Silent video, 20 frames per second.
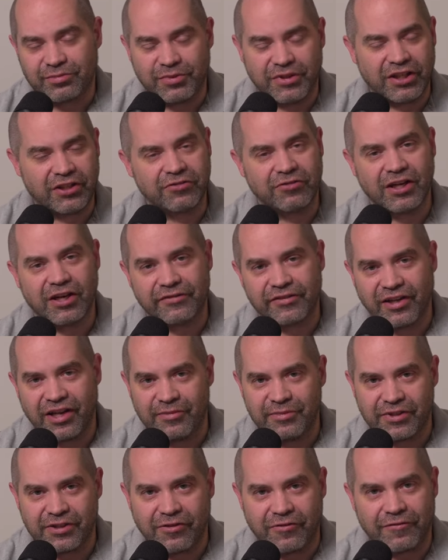but you don't have
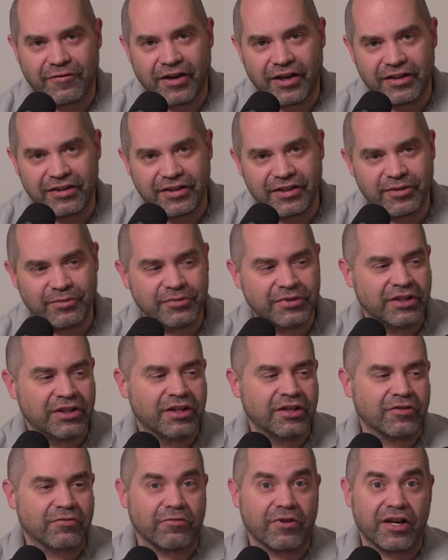time to go find them
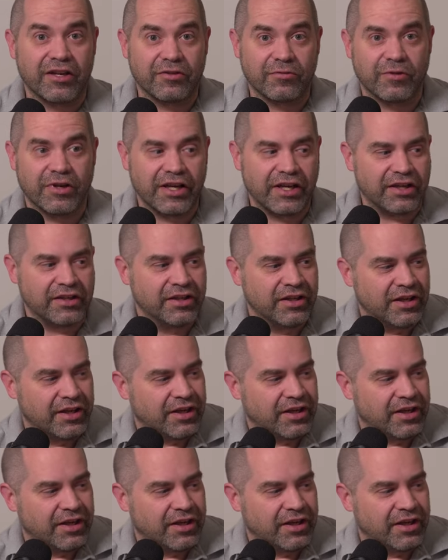right away.